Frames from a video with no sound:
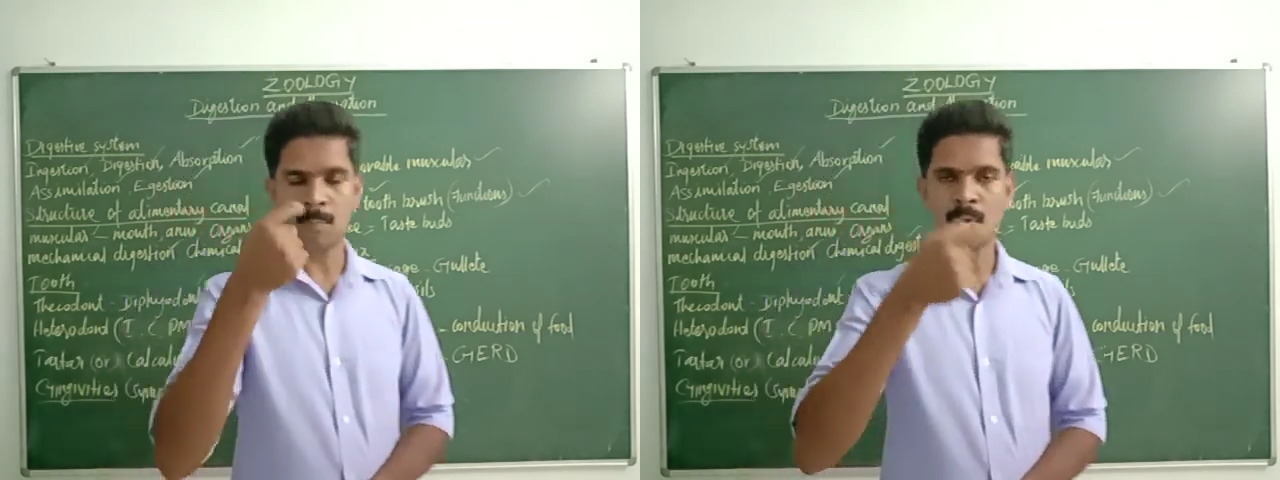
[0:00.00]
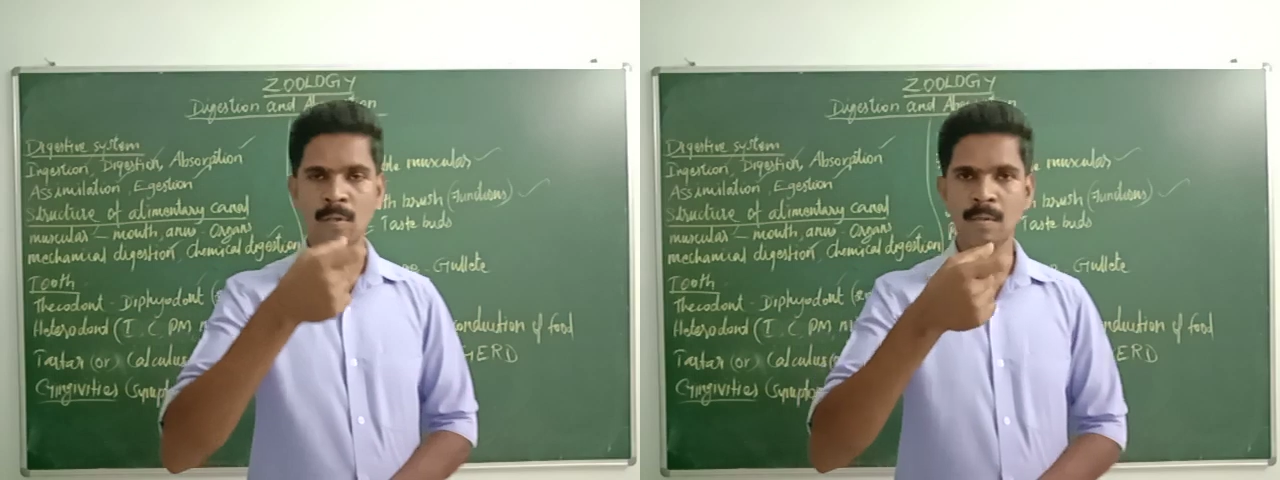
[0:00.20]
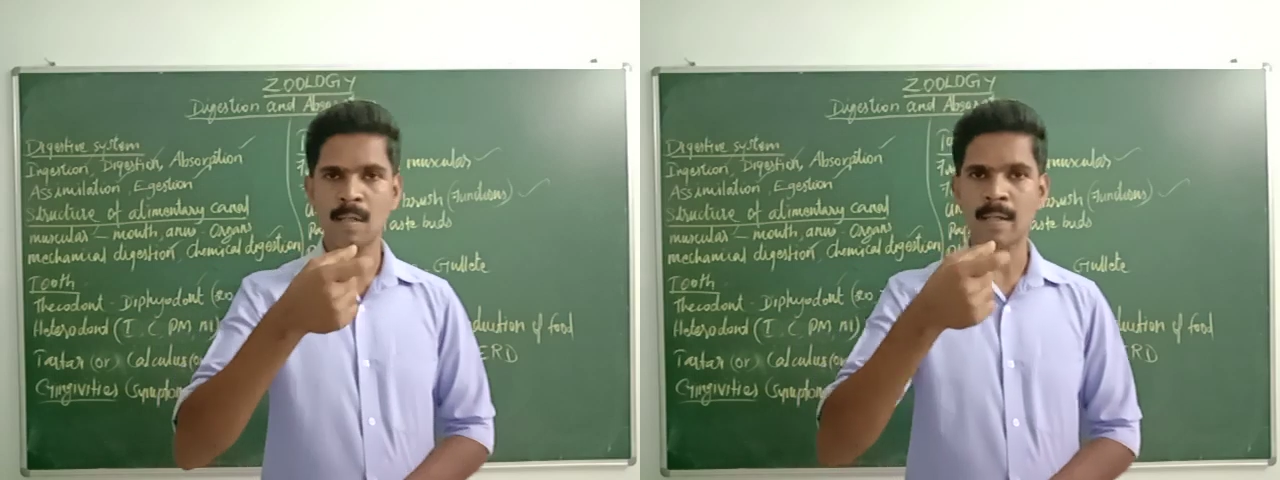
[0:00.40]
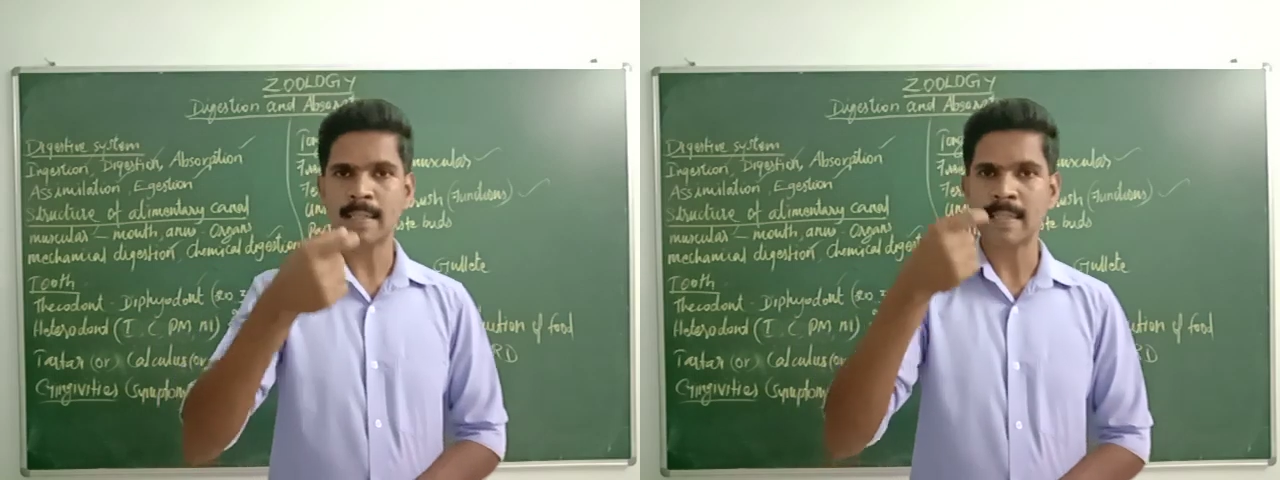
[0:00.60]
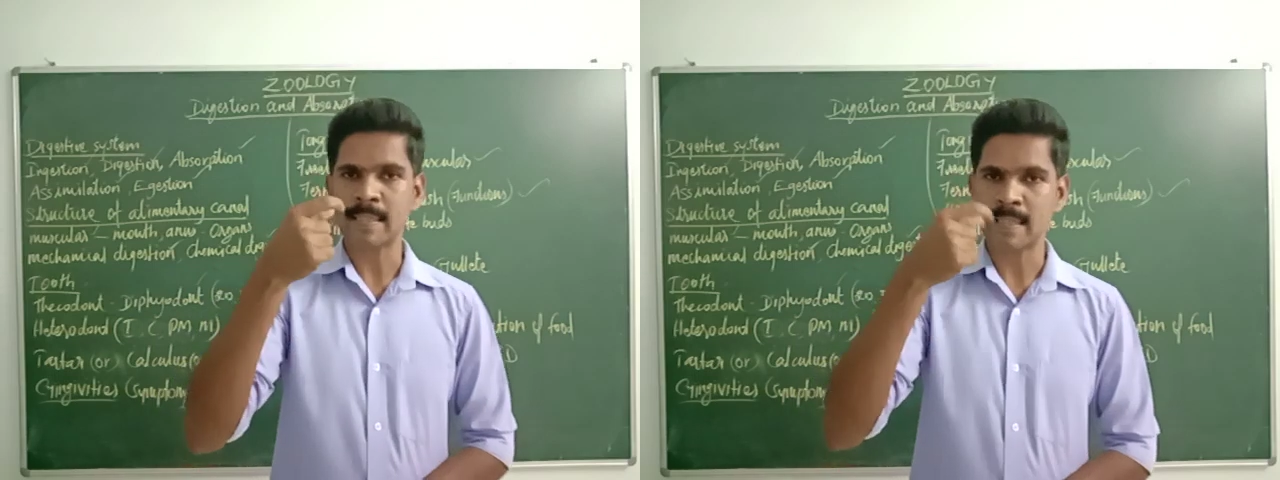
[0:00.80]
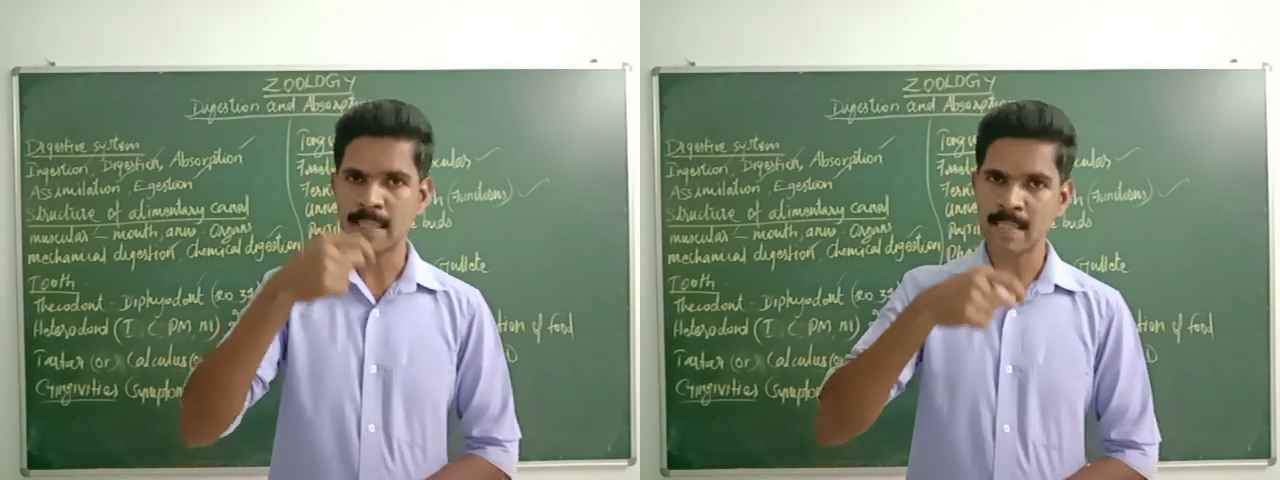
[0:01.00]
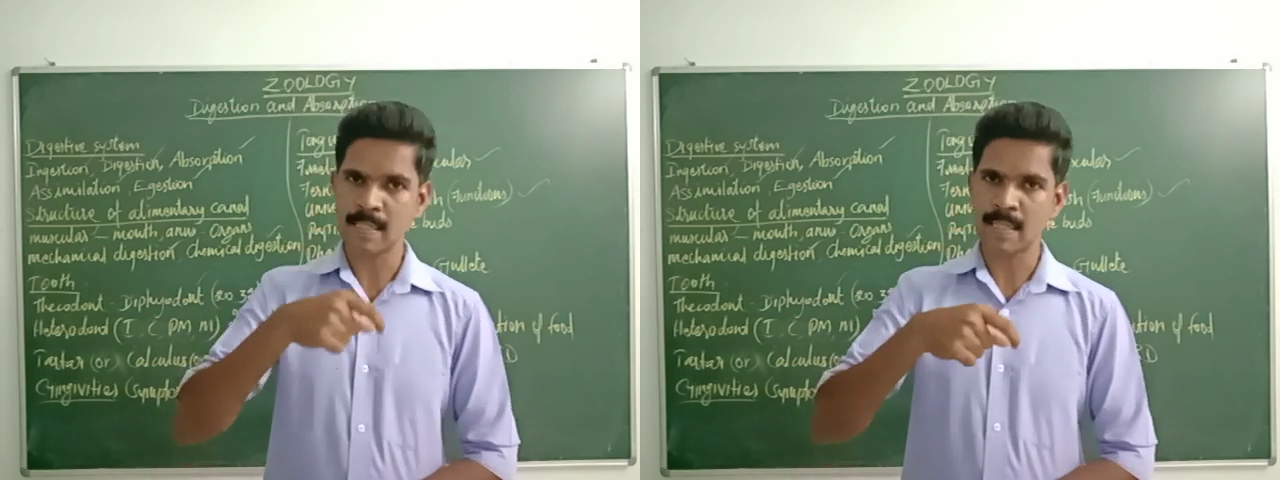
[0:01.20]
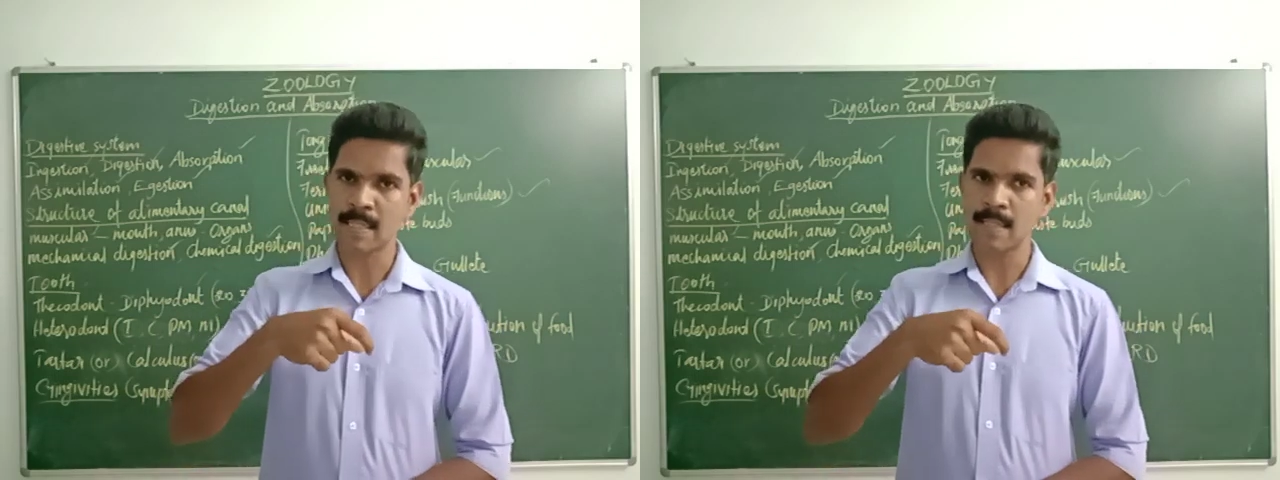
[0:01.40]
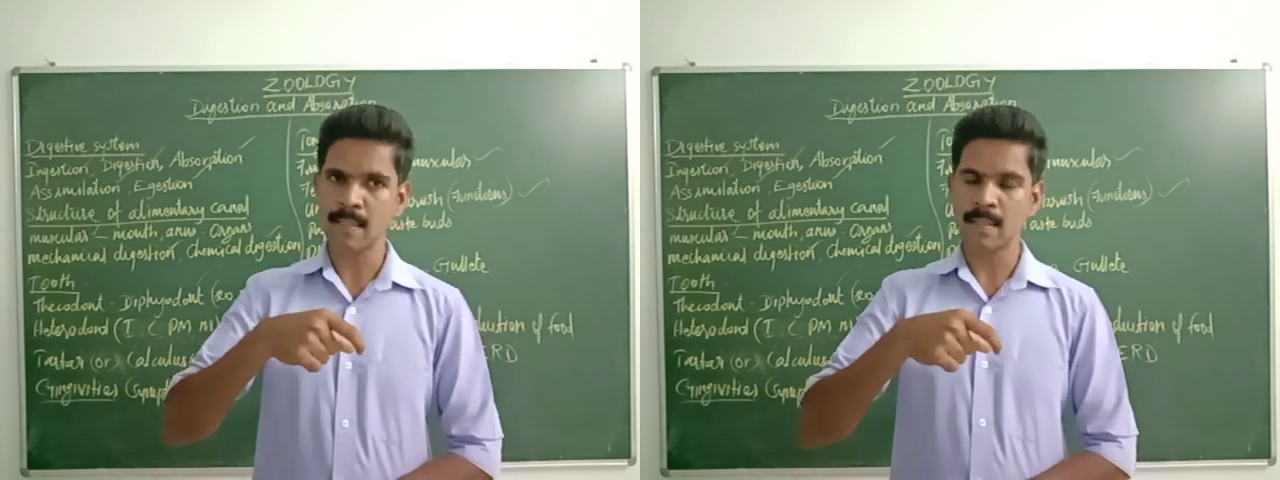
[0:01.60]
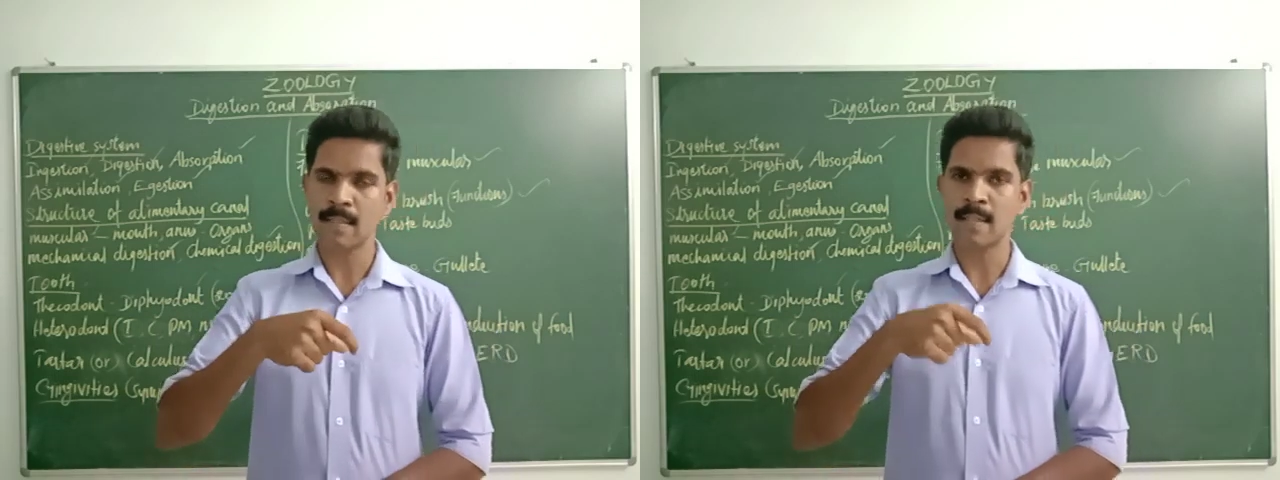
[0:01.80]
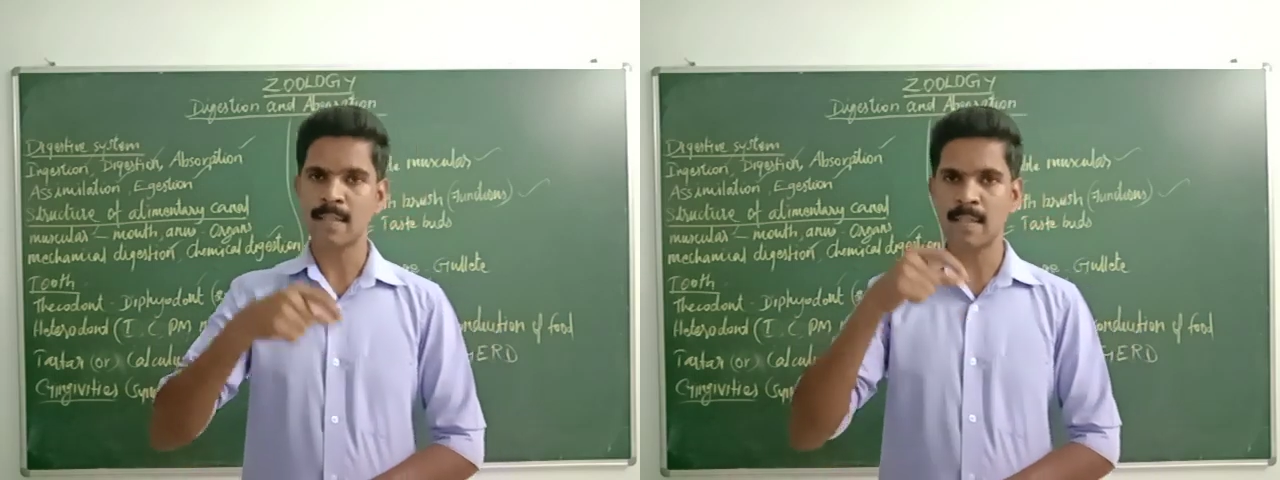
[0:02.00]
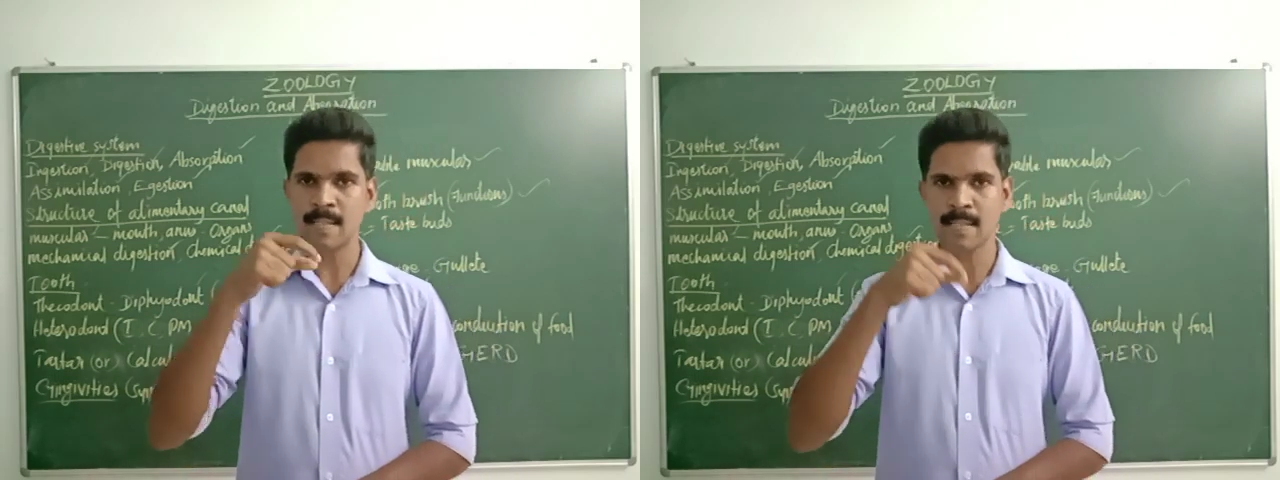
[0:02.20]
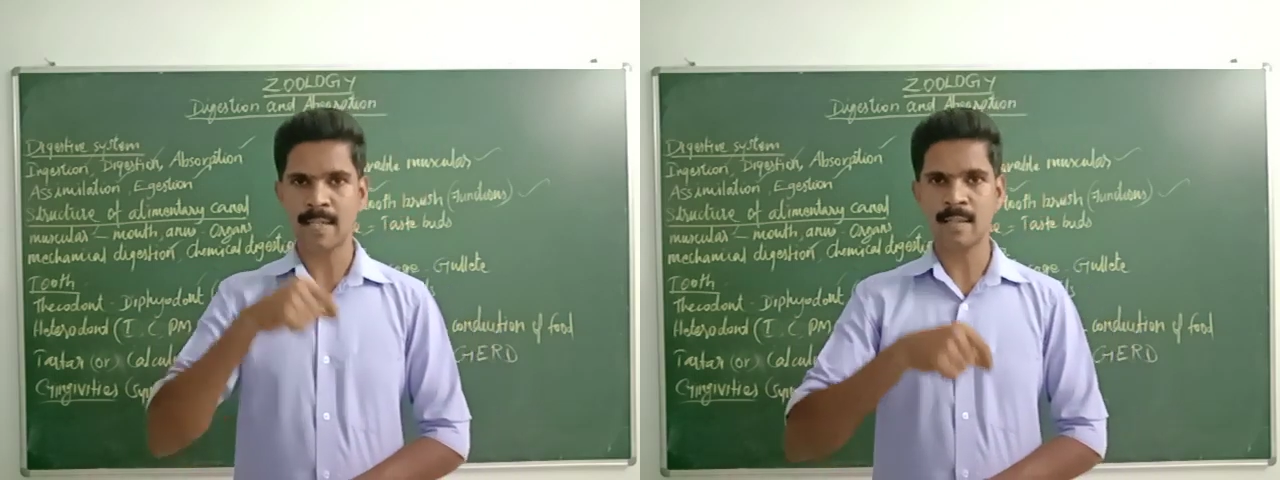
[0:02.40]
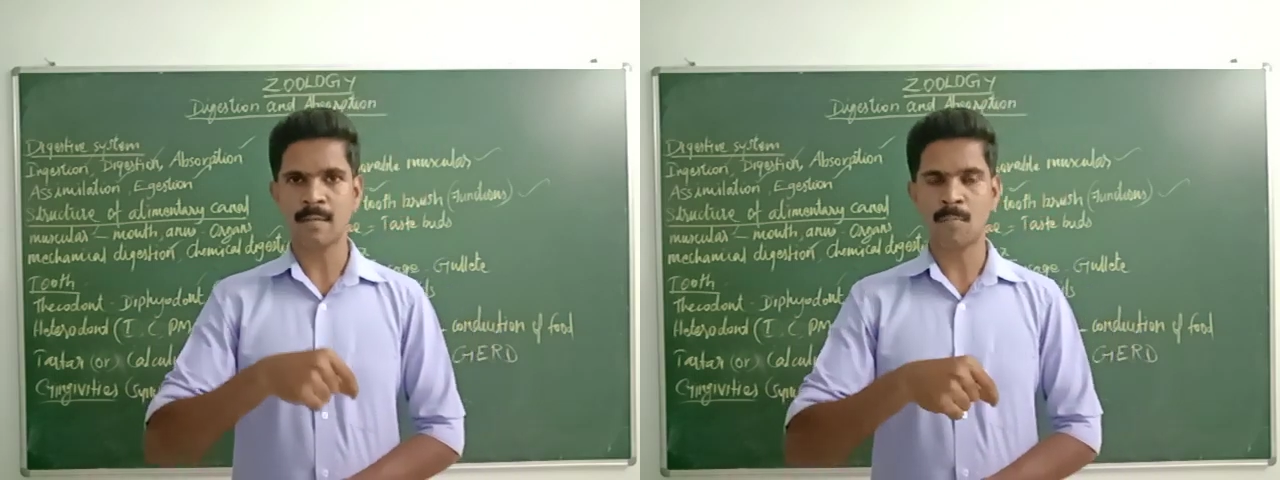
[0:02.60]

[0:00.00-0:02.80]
both are entering inside the